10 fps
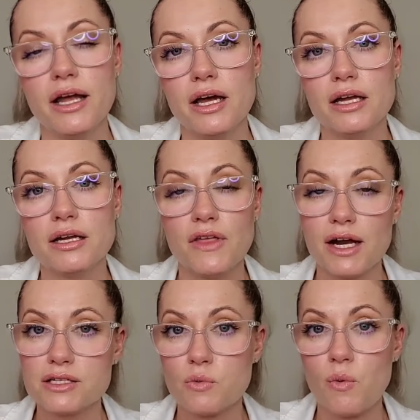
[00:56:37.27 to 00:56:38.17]
And
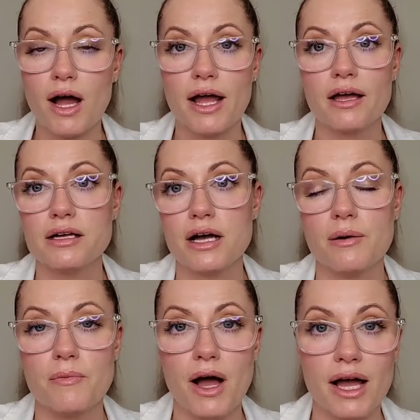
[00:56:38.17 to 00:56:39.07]
that is why
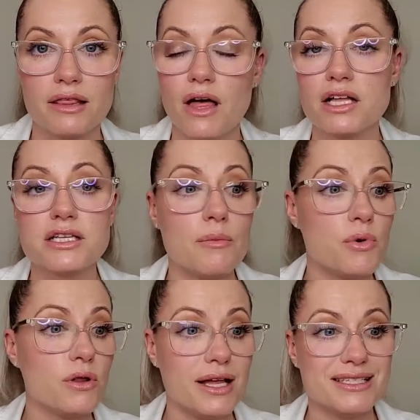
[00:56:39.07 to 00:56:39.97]
um, I, I
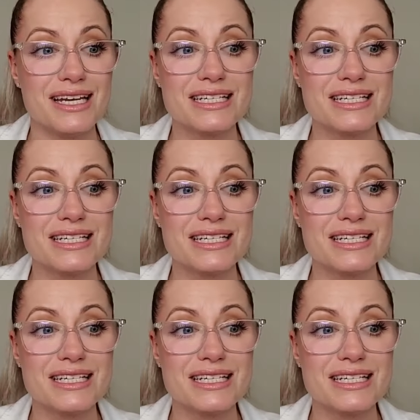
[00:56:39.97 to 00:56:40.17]
double cleanse.